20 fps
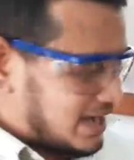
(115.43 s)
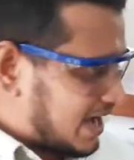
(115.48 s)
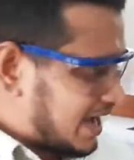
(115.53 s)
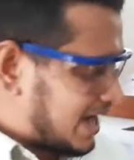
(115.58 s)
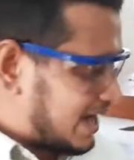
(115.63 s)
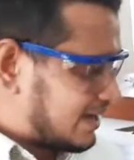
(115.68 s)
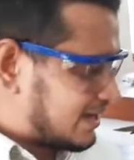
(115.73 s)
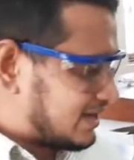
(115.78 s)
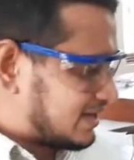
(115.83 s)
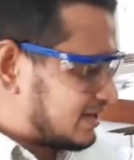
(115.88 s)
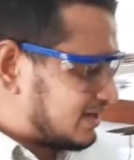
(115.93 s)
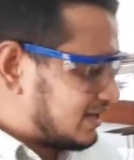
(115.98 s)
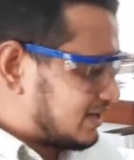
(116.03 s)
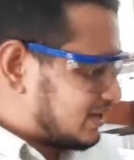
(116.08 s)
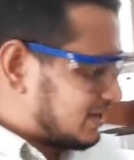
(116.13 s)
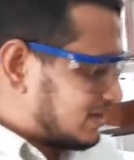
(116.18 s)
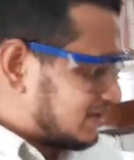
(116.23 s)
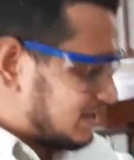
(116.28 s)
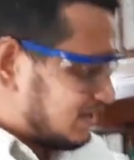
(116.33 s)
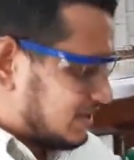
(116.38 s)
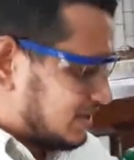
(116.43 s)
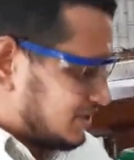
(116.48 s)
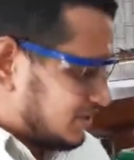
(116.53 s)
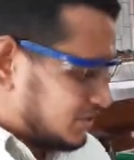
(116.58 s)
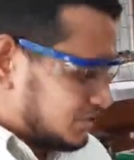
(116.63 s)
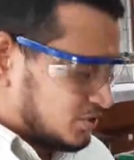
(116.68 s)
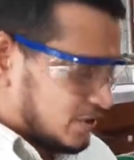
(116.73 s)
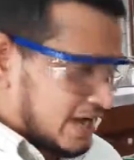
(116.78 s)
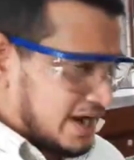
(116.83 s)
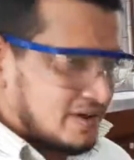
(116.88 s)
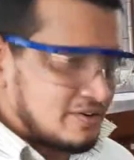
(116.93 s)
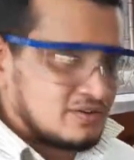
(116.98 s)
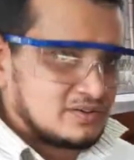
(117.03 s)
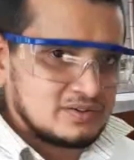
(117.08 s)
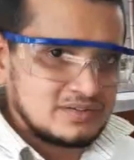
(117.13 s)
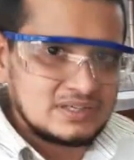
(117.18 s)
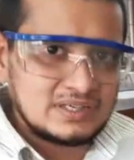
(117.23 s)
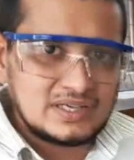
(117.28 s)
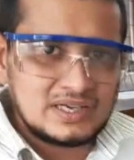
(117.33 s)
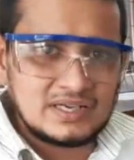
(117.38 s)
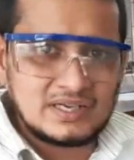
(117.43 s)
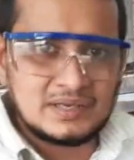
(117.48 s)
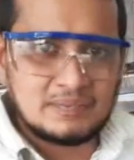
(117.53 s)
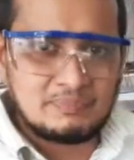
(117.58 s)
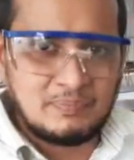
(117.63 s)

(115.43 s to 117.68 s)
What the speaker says: And you have a